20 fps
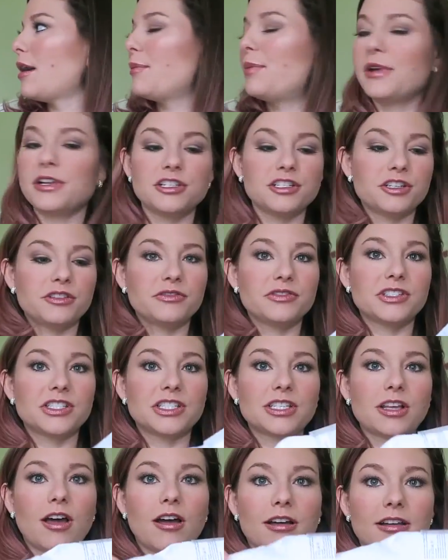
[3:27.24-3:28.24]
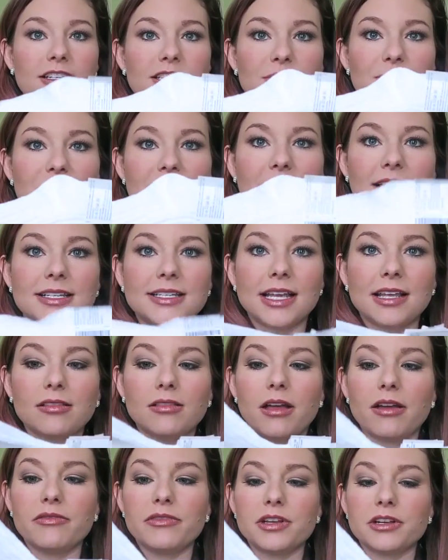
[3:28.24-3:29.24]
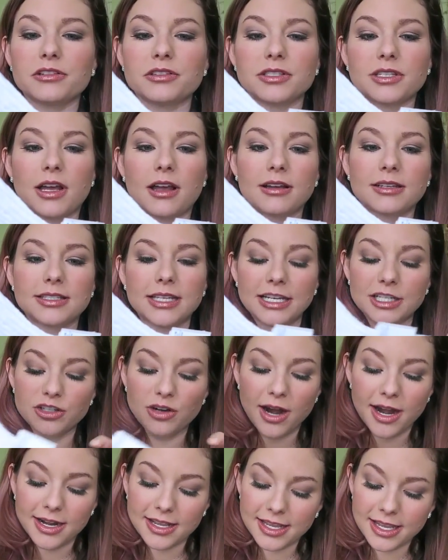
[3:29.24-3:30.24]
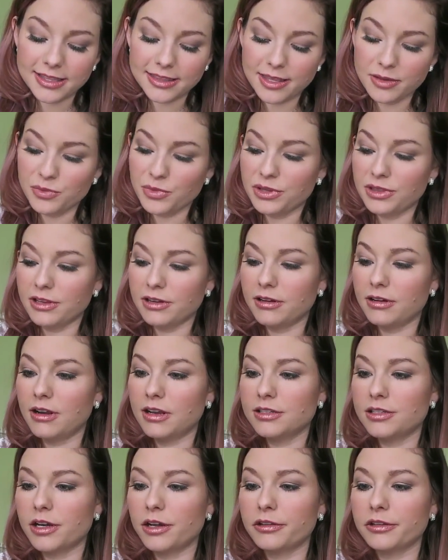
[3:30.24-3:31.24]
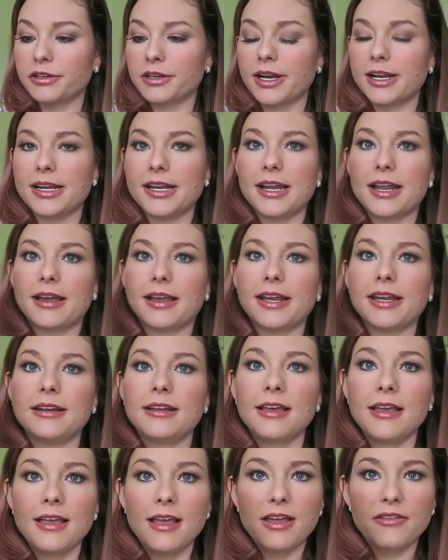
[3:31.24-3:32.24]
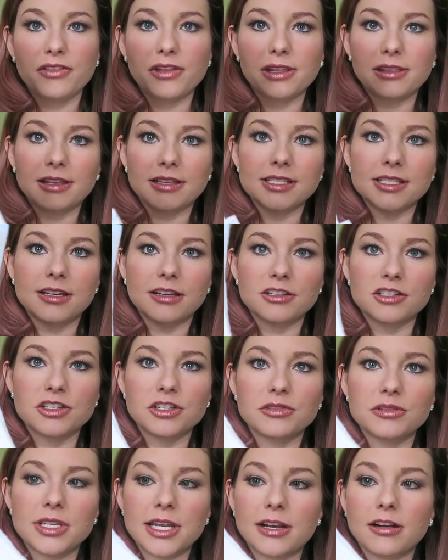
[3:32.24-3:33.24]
a bunch of socks because I love their socks. I try to get them when they're $1.99. I feel like that's not too